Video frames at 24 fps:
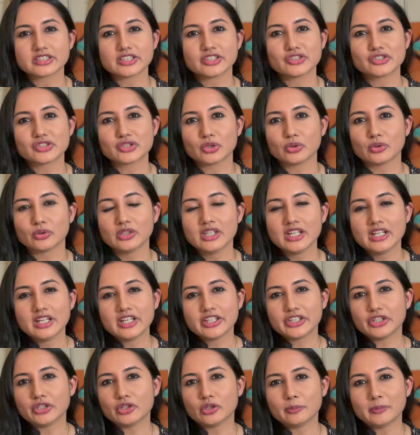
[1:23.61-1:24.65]
and so
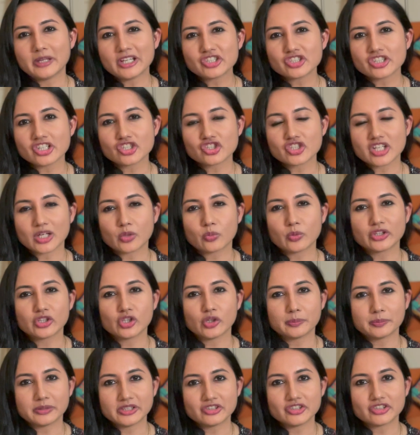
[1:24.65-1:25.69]
you know, make sure to check with
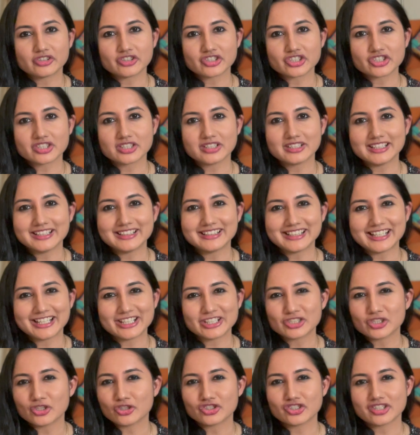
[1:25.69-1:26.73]
your pediatrician in
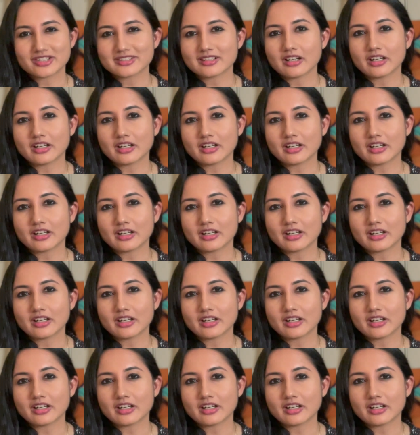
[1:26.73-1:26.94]
case you're just